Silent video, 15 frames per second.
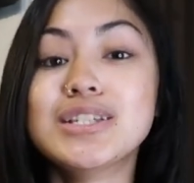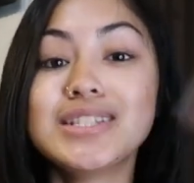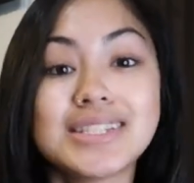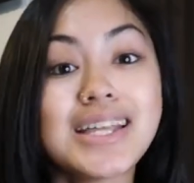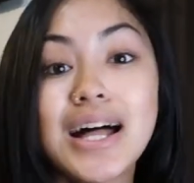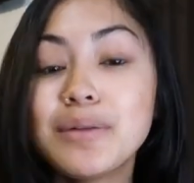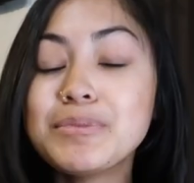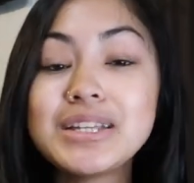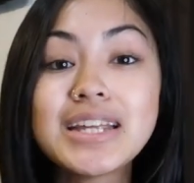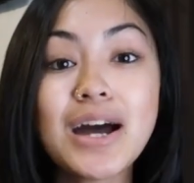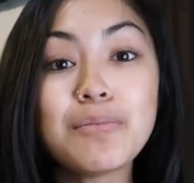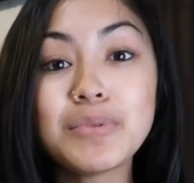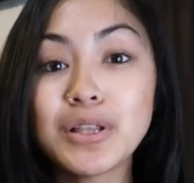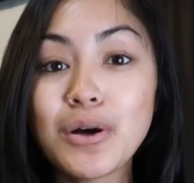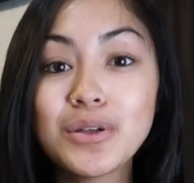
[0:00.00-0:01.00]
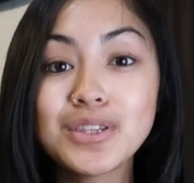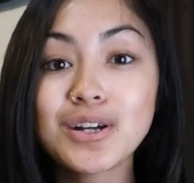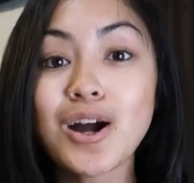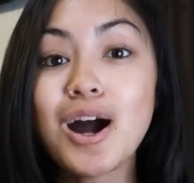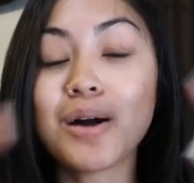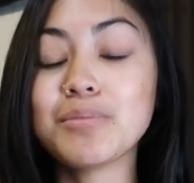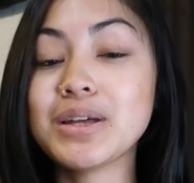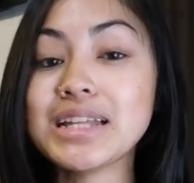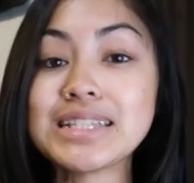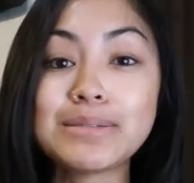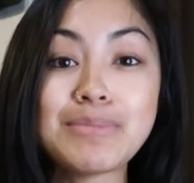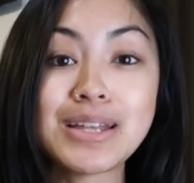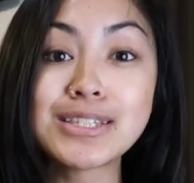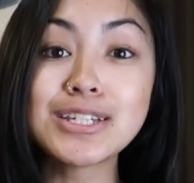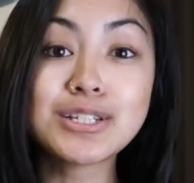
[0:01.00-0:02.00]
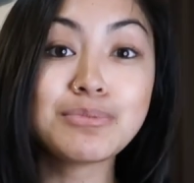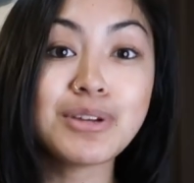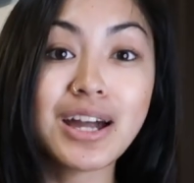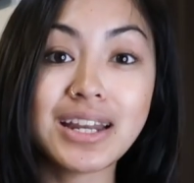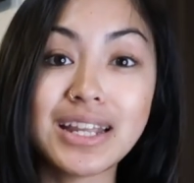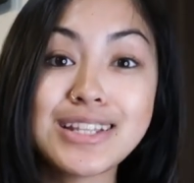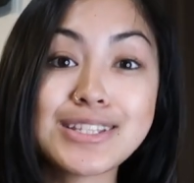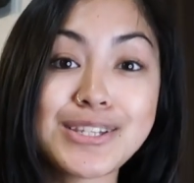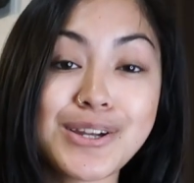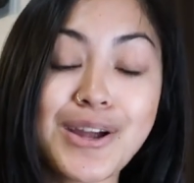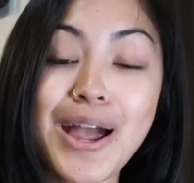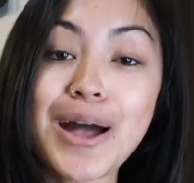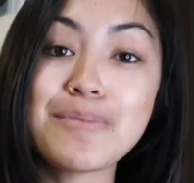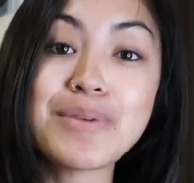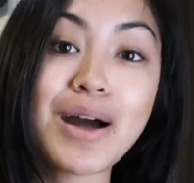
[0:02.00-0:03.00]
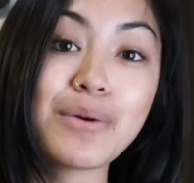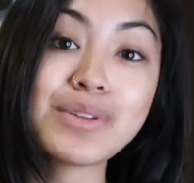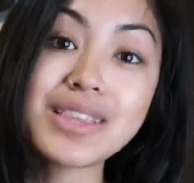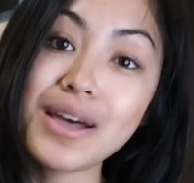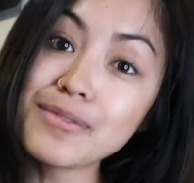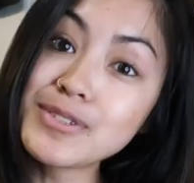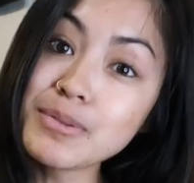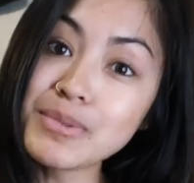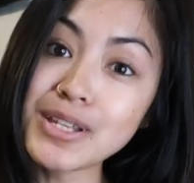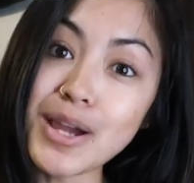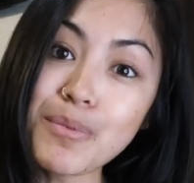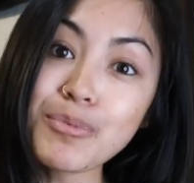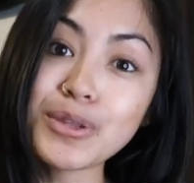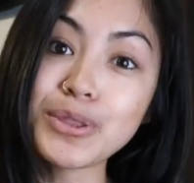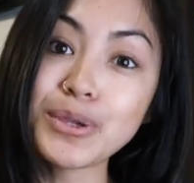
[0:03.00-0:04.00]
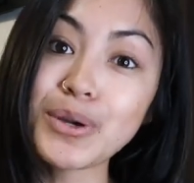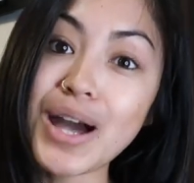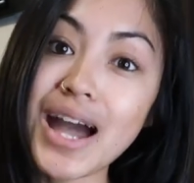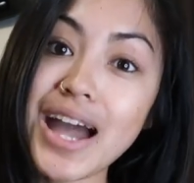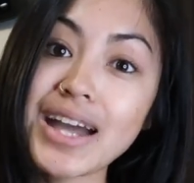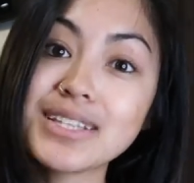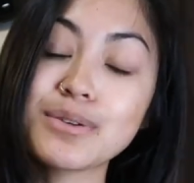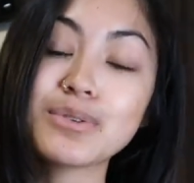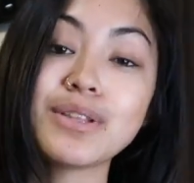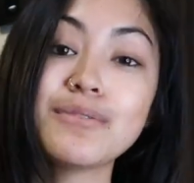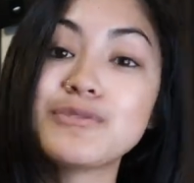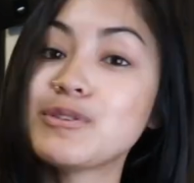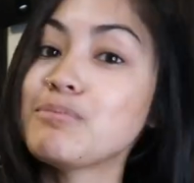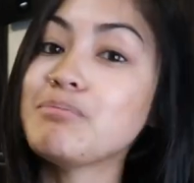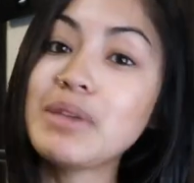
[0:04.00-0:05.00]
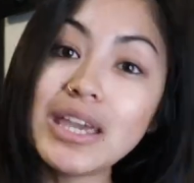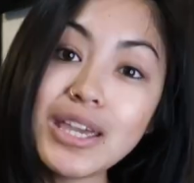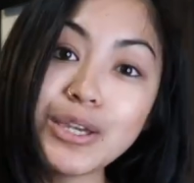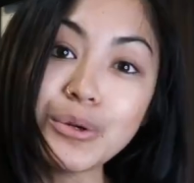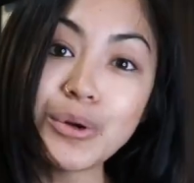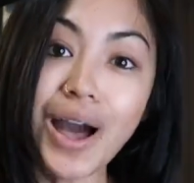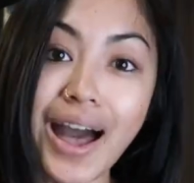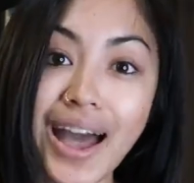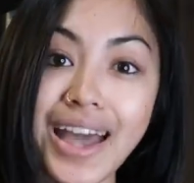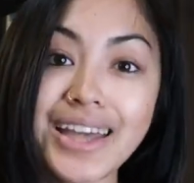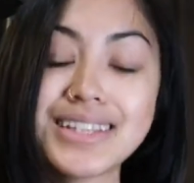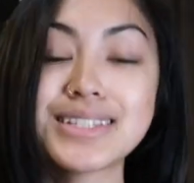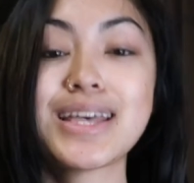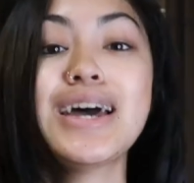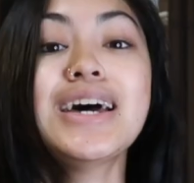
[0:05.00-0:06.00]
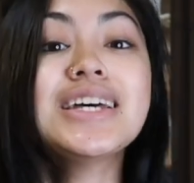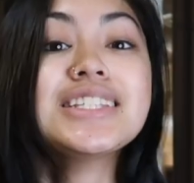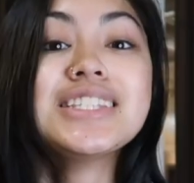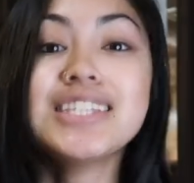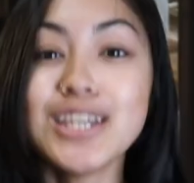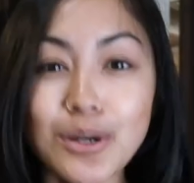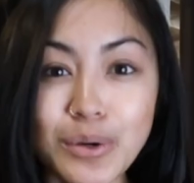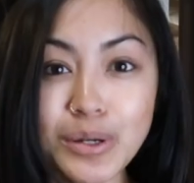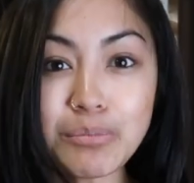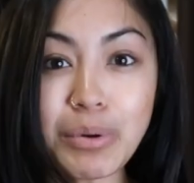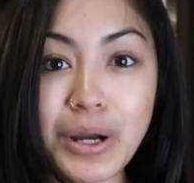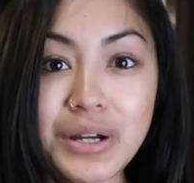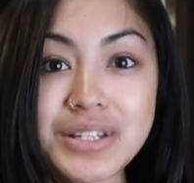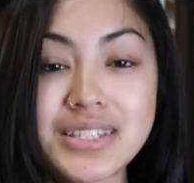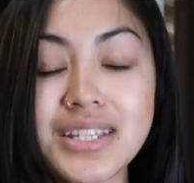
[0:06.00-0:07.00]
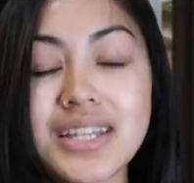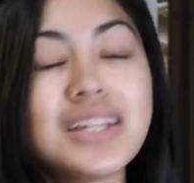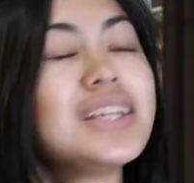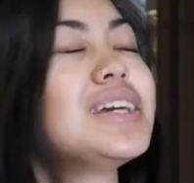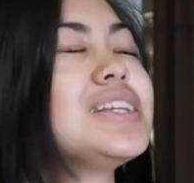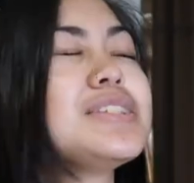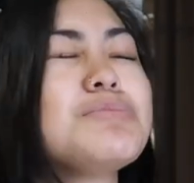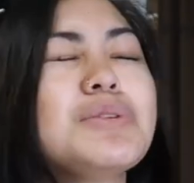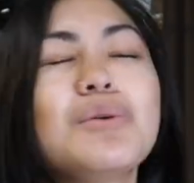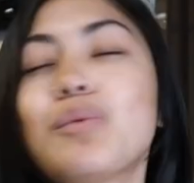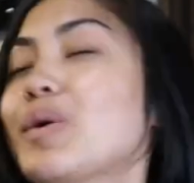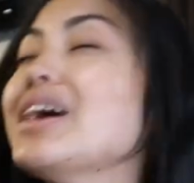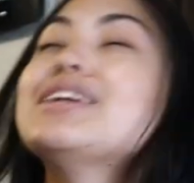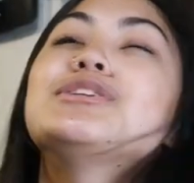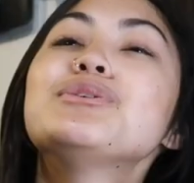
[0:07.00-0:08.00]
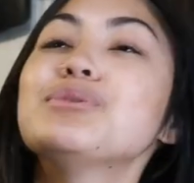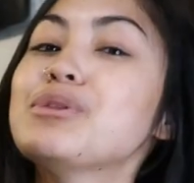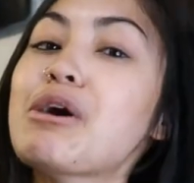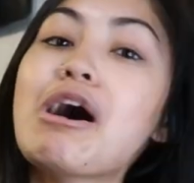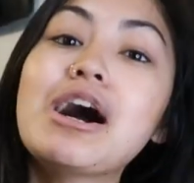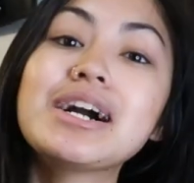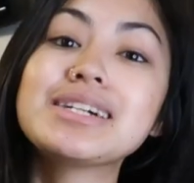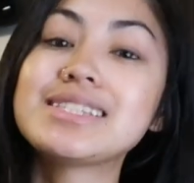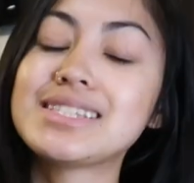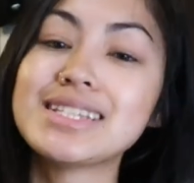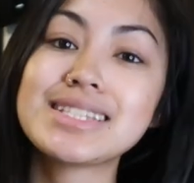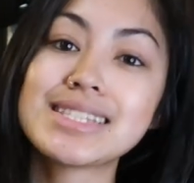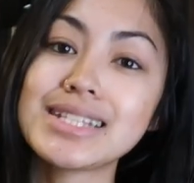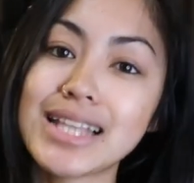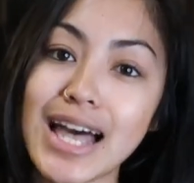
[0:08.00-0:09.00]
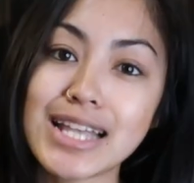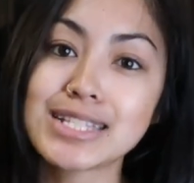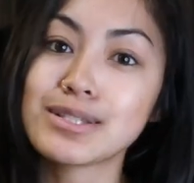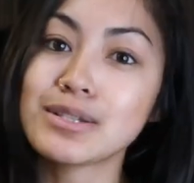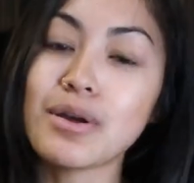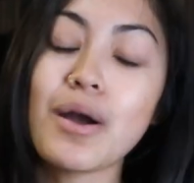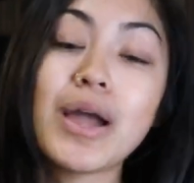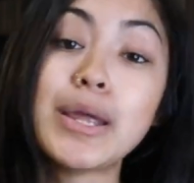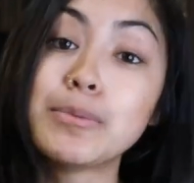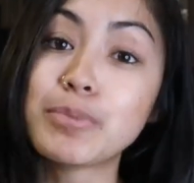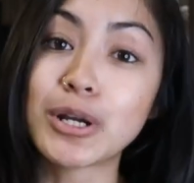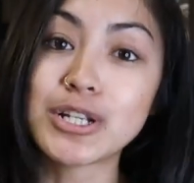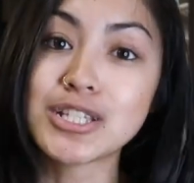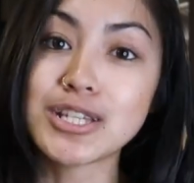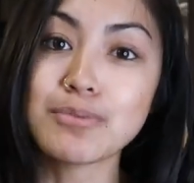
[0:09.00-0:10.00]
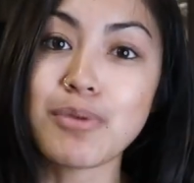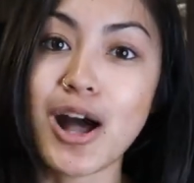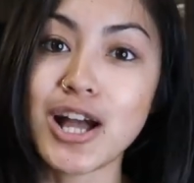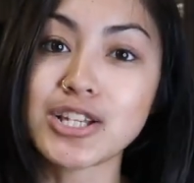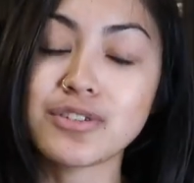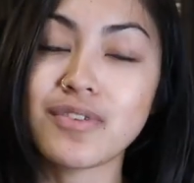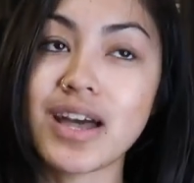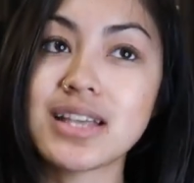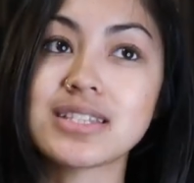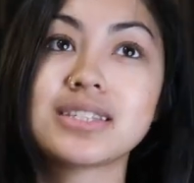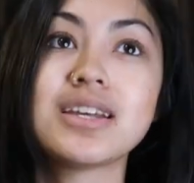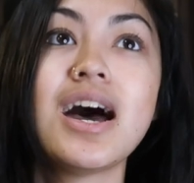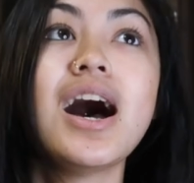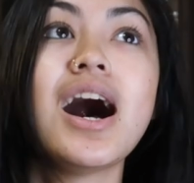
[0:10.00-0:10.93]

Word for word: tell me down below in the comments message me on instagram i would love to meet up with you guys i would love to meet you guys see you in person it has been way too long since the last in-person posh fest